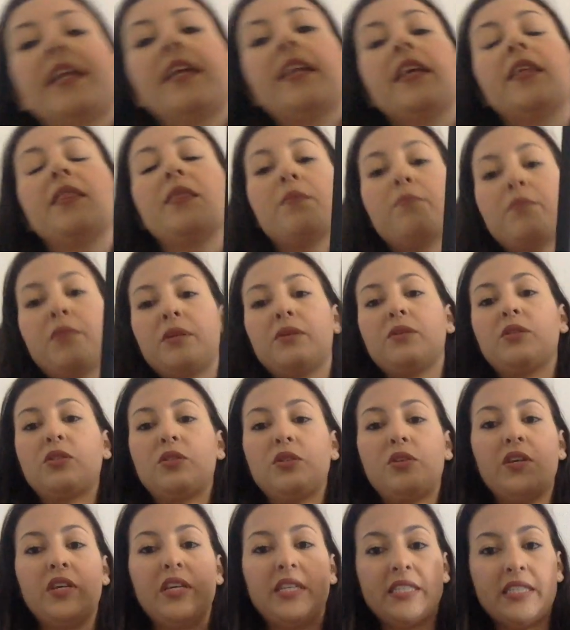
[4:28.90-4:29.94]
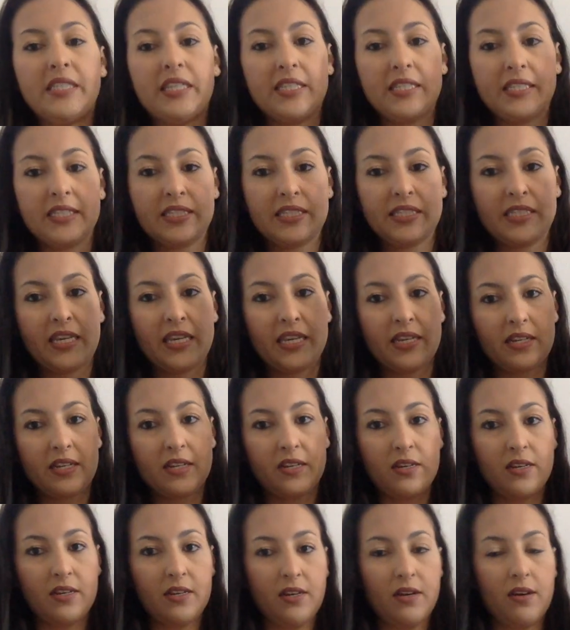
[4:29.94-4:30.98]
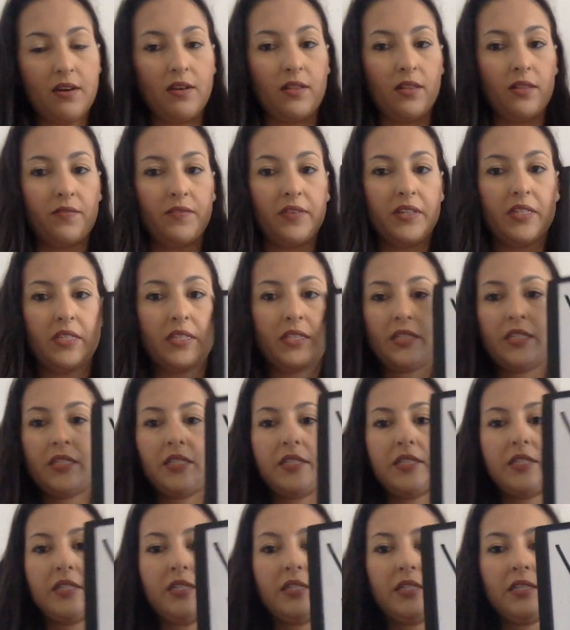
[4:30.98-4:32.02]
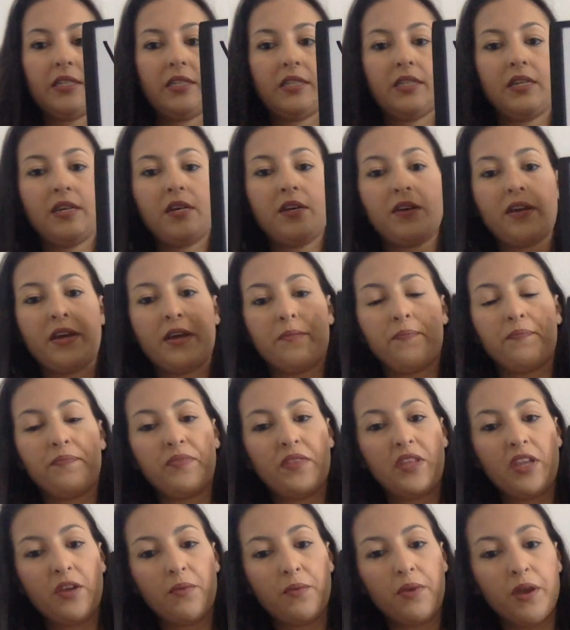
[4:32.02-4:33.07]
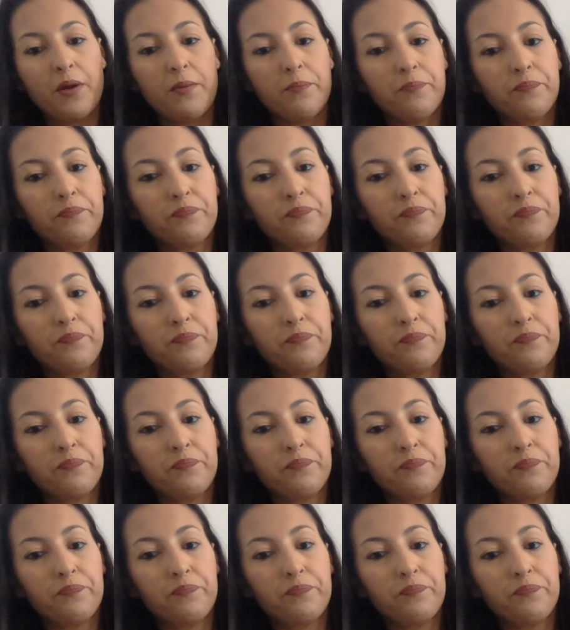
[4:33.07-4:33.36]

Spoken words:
it in the middle so you guys can see it, all of it. Okay, here we go.